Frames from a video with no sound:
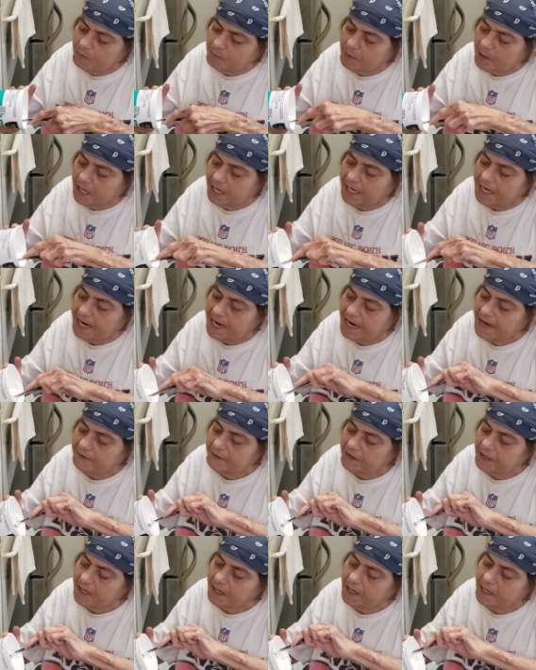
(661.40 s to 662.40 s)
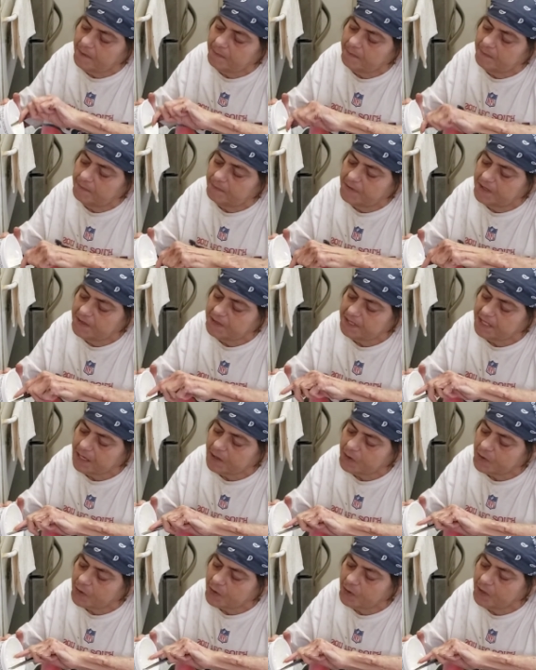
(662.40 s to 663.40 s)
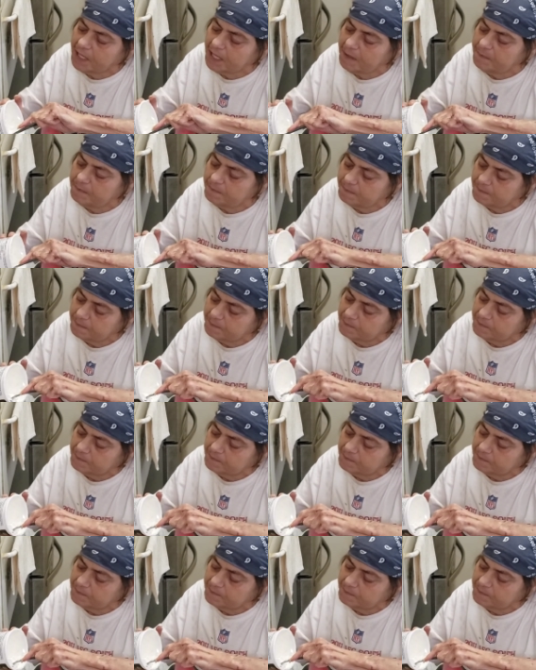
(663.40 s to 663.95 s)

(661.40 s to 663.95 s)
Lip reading: probably a half a cup of sour cream.